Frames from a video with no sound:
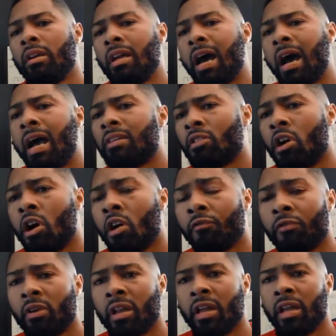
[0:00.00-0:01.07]
the guy is
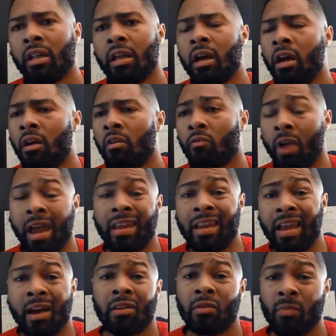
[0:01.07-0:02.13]
offering it uh,
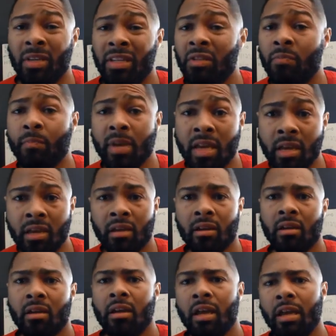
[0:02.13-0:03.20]
right now as we
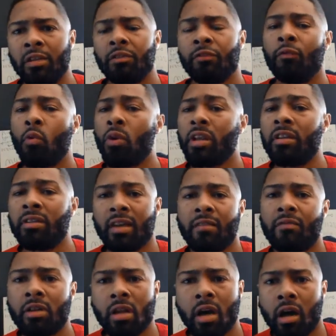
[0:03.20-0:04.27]
speak. It's
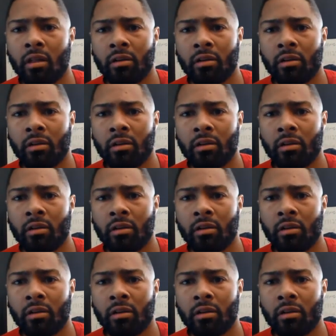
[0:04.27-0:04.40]
forty-seven